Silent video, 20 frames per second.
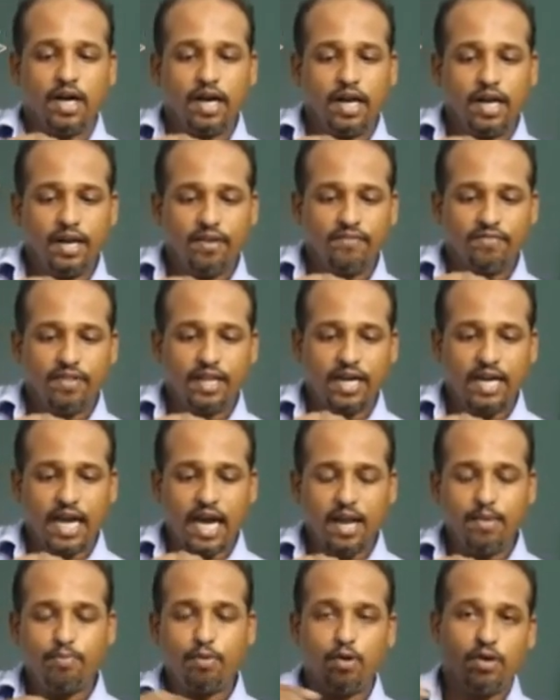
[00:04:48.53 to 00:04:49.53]
If the
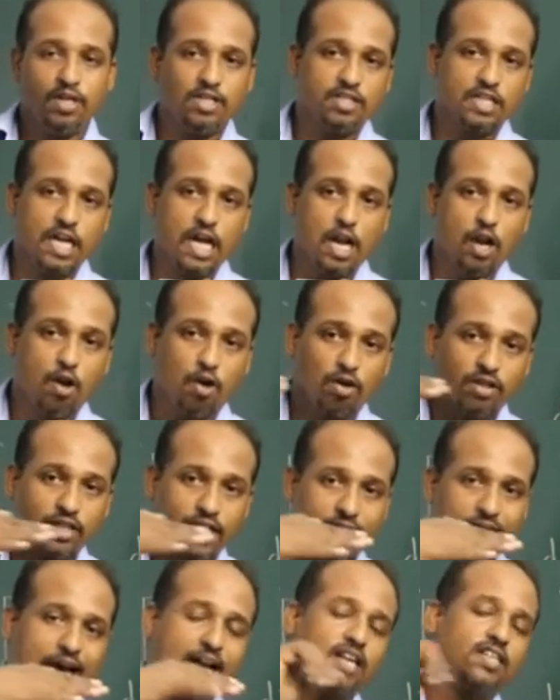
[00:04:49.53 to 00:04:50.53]
dipole is along
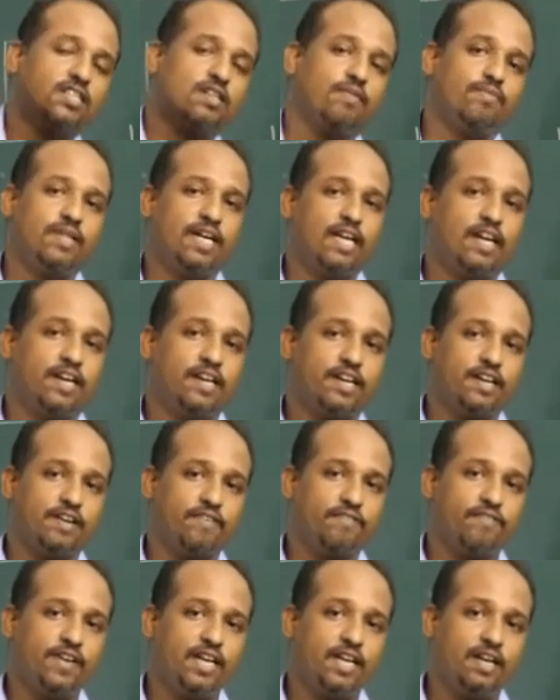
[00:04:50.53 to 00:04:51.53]
the direction of the
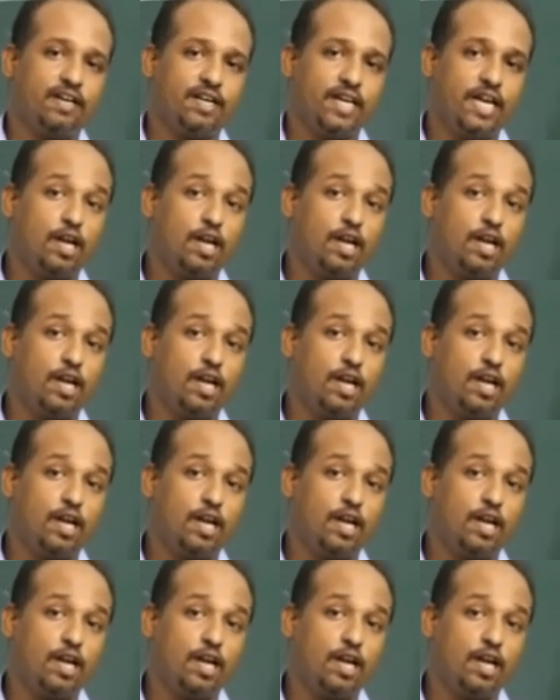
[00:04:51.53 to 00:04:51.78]
electric field,